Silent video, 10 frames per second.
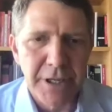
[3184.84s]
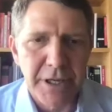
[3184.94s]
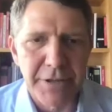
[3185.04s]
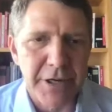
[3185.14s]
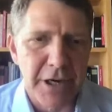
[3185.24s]

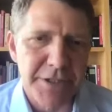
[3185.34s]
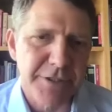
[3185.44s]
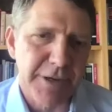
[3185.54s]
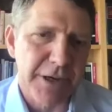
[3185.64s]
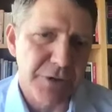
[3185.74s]
uh, the cost
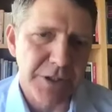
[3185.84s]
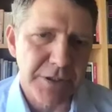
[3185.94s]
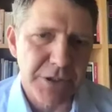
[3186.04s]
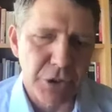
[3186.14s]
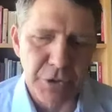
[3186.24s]
of
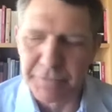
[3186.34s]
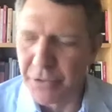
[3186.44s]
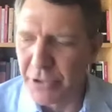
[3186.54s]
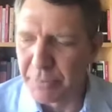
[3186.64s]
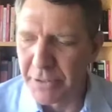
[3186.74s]
housing. So if
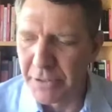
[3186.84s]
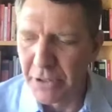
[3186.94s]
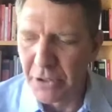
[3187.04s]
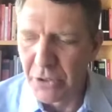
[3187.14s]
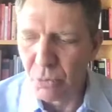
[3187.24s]
there could be
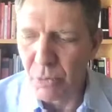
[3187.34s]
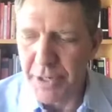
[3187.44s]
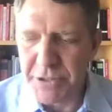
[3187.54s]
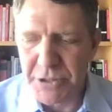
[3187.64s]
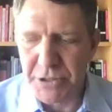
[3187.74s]

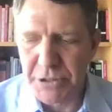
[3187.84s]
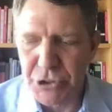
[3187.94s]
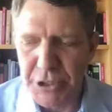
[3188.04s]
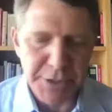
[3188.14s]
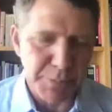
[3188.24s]
ways to
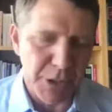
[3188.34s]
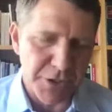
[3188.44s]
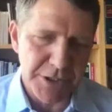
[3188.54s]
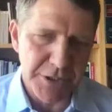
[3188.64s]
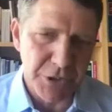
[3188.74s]
change
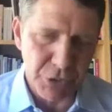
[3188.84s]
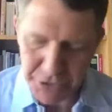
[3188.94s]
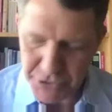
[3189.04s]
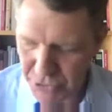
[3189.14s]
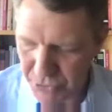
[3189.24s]
policies in
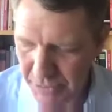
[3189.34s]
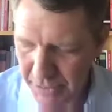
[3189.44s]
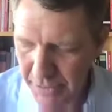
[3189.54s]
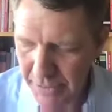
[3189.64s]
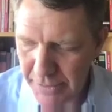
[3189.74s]
order to
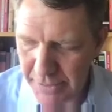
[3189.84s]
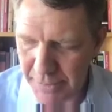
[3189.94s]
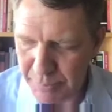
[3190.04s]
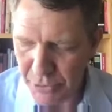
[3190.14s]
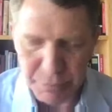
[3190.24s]

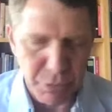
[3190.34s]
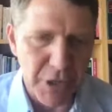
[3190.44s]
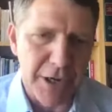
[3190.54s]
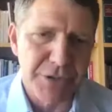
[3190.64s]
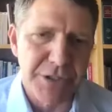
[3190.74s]
build more
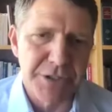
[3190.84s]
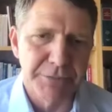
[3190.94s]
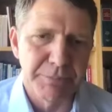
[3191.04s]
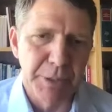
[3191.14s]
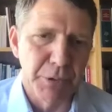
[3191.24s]
houses
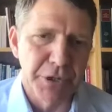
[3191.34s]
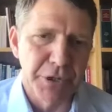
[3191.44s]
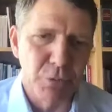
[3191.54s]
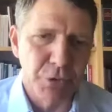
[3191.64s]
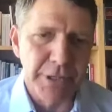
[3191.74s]
that people can
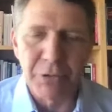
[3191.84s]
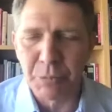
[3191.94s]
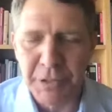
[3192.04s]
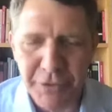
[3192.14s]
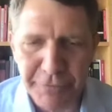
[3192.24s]
afford, that
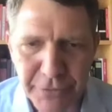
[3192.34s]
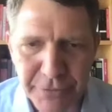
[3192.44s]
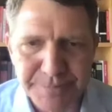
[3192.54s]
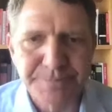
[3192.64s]
would be helpful.